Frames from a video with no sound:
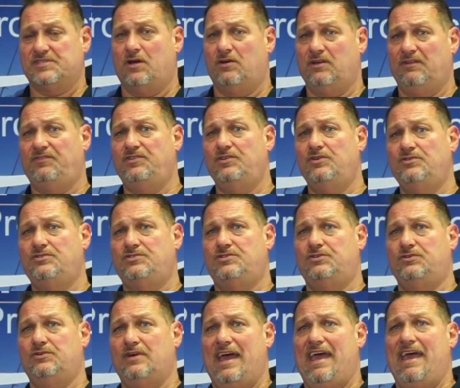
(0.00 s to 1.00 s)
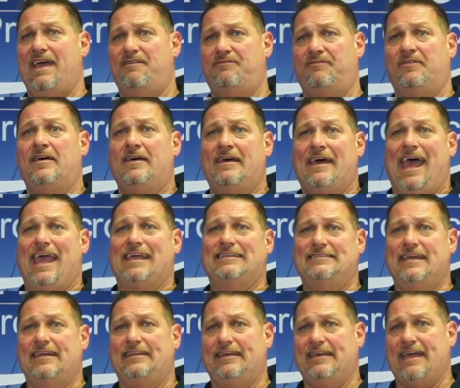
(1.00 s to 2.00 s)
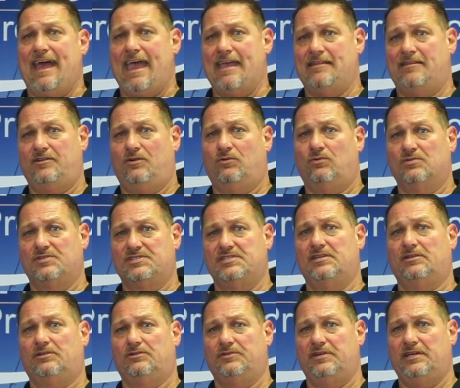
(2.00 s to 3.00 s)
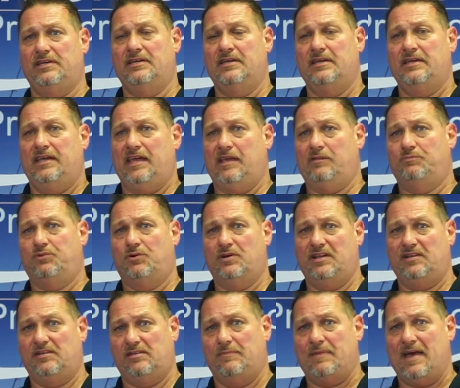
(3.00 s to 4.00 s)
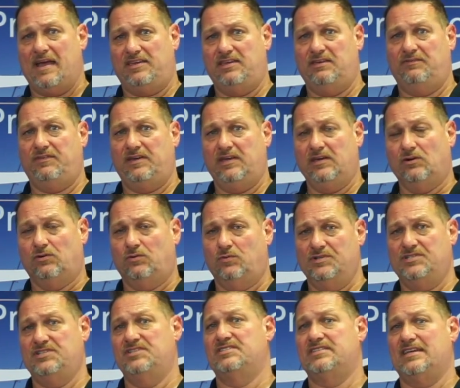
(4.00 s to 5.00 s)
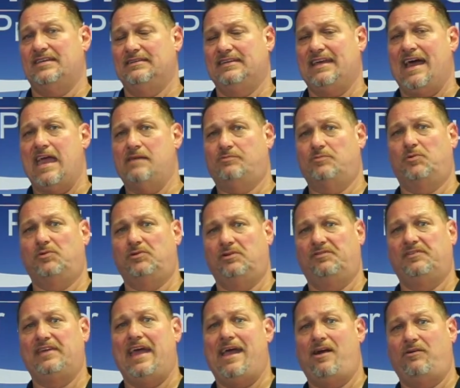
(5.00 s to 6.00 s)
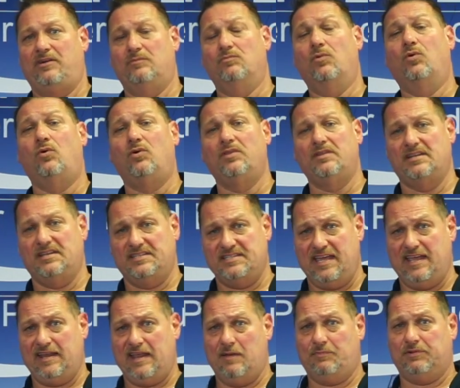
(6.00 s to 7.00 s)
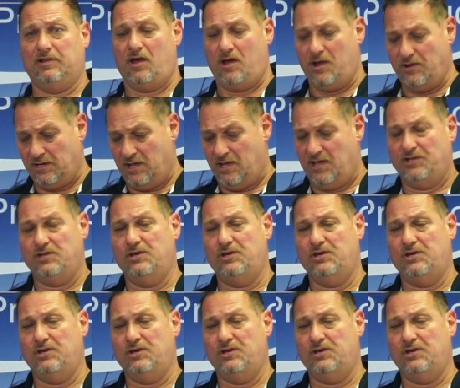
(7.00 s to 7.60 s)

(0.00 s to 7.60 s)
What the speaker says: So if you do have a dedicated auxiliary input into the back of your vehicle, which is capable of carrying more than a 10 amp load,